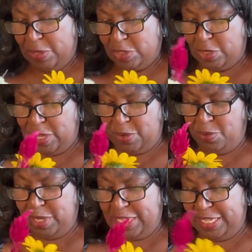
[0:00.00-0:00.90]
So I
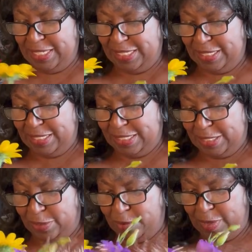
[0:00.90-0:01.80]
want it
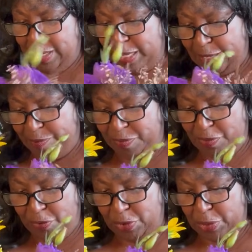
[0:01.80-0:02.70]
to
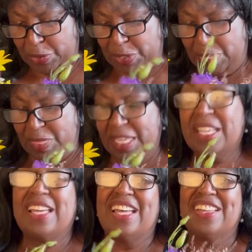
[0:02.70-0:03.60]
for her to
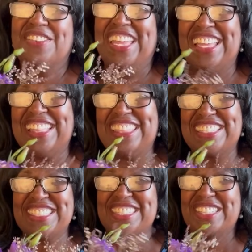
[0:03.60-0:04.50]
think of, hey,
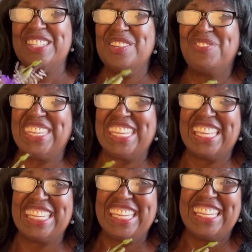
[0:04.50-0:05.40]
this is a new
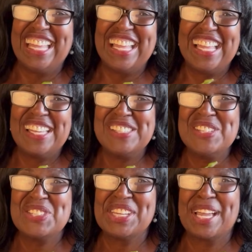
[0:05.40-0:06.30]
beginning, a
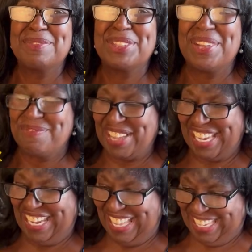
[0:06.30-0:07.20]
new chapter in my
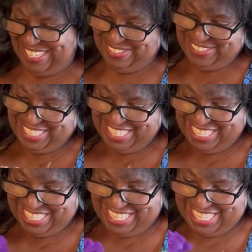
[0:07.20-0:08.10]
life.
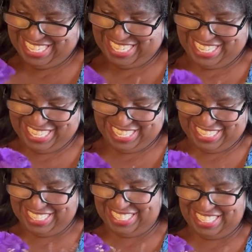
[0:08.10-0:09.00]

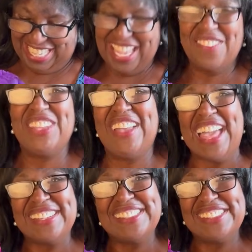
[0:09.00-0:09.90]
Yeah. Have you
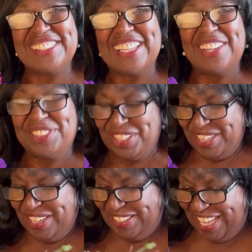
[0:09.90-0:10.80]
had a new chapter
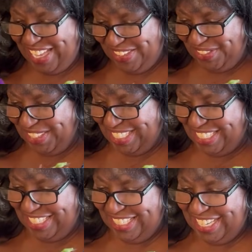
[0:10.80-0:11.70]
in your life
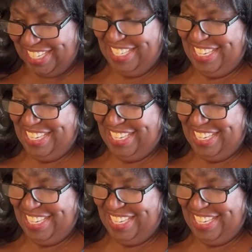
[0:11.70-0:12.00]
recently?